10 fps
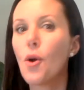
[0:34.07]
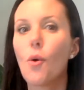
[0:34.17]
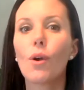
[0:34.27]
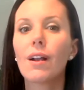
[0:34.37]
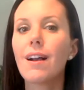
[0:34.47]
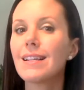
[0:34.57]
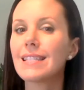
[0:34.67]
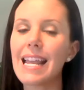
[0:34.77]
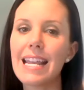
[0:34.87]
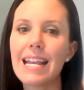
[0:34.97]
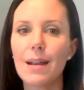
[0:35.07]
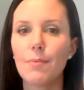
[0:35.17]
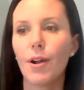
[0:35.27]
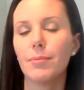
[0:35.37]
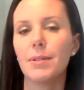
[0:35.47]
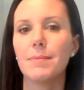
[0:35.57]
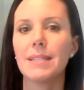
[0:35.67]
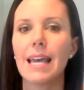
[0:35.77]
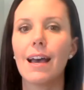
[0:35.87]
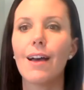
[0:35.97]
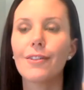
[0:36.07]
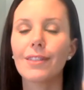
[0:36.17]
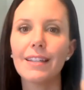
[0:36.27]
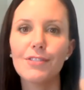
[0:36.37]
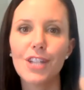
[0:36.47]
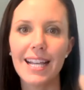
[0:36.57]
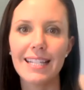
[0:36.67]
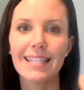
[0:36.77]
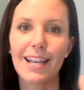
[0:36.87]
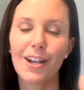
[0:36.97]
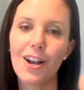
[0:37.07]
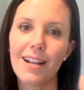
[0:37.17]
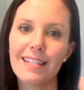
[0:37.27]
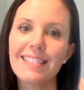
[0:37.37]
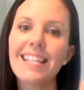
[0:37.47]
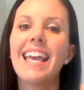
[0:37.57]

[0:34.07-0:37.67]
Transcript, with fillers: or cause any kind of problems that other leaf shines can cause.